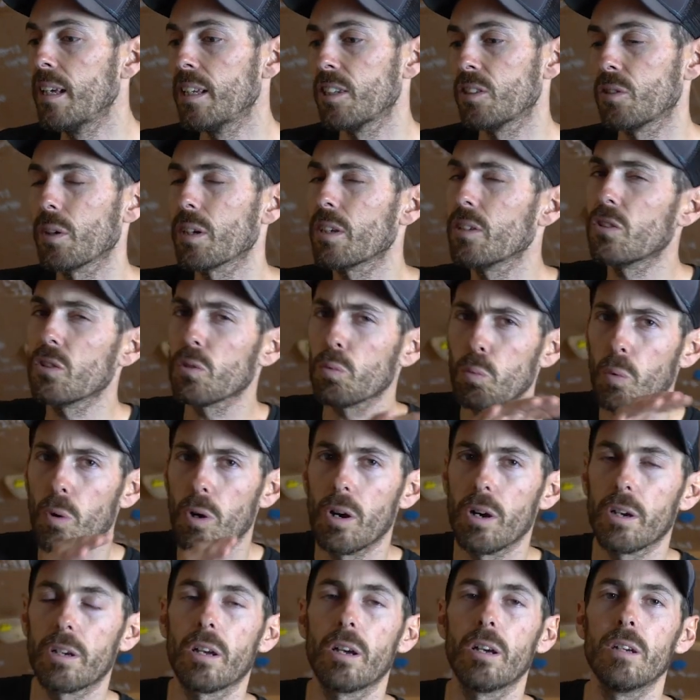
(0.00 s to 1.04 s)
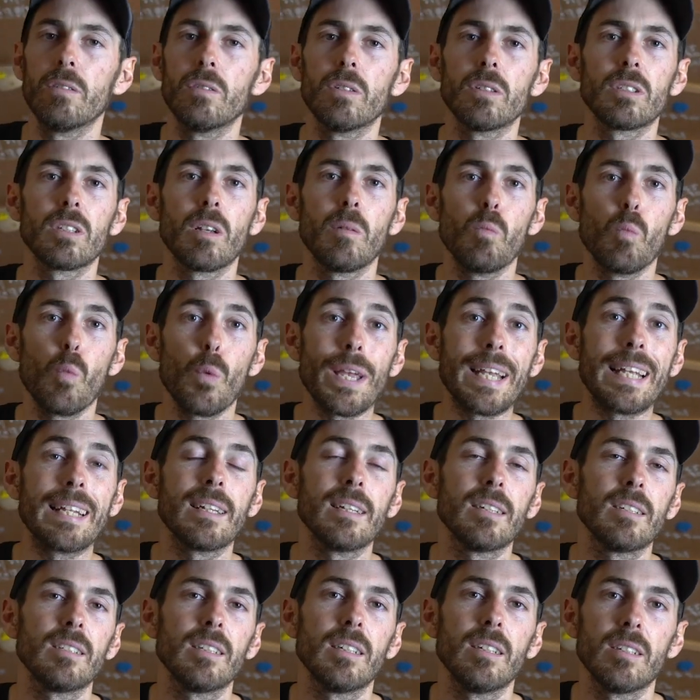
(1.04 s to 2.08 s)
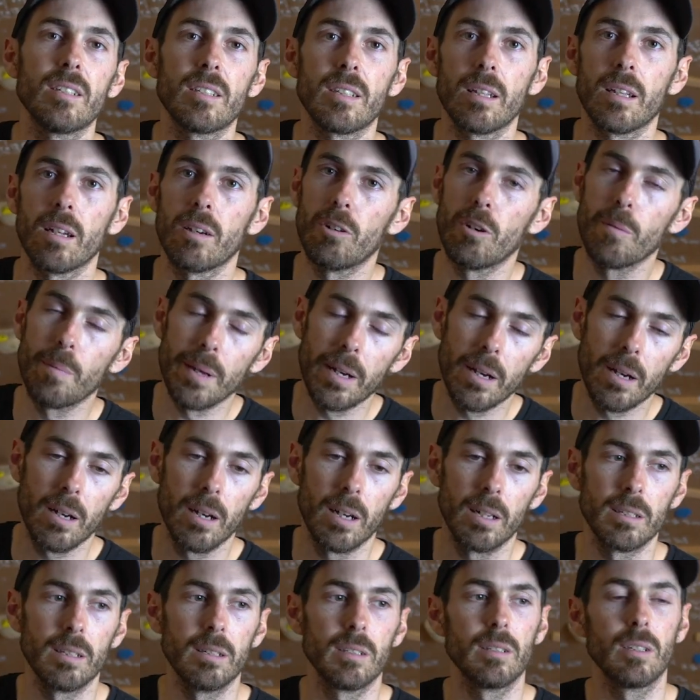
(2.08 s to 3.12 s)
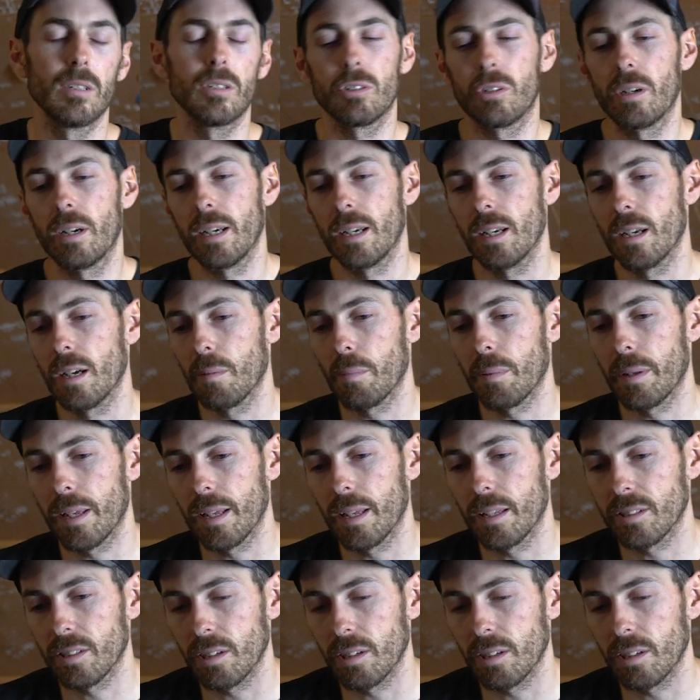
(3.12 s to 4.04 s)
So I can just work over some weaknesses that are a bit harder to train up here.